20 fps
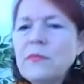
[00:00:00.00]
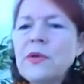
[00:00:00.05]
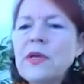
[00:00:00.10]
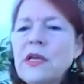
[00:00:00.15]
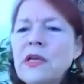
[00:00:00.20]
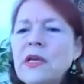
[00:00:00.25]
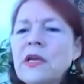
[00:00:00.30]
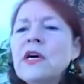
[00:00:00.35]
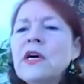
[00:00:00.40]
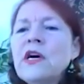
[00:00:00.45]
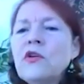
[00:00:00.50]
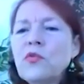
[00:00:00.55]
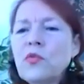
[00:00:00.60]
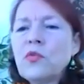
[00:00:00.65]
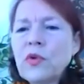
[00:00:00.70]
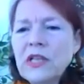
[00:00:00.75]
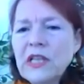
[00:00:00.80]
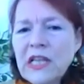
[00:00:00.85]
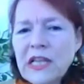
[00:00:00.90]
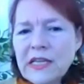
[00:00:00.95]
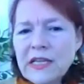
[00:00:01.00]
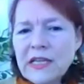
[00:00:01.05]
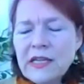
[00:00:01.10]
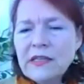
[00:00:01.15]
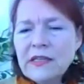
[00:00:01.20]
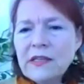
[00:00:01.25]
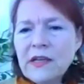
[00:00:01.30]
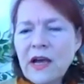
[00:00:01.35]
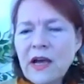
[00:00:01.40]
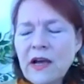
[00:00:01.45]
be
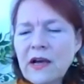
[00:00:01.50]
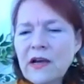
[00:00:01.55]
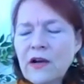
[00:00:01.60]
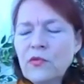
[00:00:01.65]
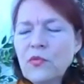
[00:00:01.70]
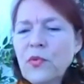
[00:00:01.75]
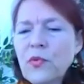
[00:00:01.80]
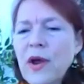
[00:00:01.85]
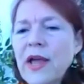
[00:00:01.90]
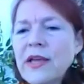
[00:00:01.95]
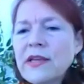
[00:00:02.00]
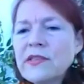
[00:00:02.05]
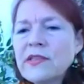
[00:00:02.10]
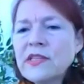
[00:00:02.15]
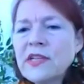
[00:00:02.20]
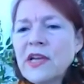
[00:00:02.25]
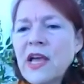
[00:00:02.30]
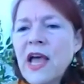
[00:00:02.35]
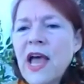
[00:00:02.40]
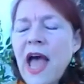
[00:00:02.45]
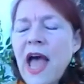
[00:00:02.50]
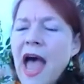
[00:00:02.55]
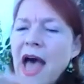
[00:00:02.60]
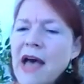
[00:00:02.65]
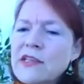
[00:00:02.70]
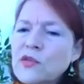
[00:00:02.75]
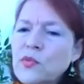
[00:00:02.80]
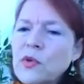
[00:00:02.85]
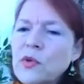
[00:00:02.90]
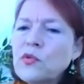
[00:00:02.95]
relate, uh, erased
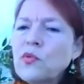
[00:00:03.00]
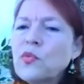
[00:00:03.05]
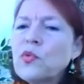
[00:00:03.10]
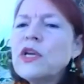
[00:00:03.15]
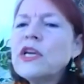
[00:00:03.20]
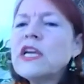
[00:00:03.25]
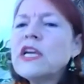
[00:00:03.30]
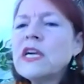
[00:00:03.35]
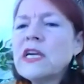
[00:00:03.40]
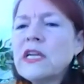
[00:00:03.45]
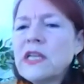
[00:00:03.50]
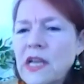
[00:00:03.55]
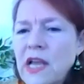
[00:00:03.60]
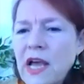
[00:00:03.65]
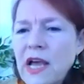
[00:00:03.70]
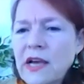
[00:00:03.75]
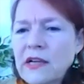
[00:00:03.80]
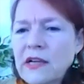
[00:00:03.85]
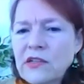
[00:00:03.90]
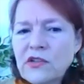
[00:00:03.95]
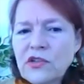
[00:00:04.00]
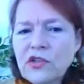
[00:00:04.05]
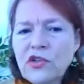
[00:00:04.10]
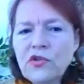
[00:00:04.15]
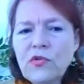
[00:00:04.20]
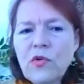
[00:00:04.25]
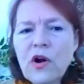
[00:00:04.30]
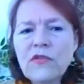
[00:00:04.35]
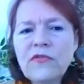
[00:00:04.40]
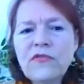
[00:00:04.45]
as we reconnect
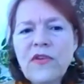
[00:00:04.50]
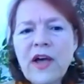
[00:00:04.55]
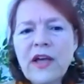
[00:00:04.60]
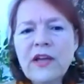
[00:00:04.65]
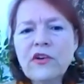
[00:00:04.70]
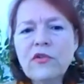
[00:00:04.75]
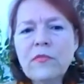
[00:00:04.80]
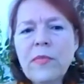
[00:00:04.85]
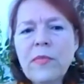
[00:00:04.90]
to our finer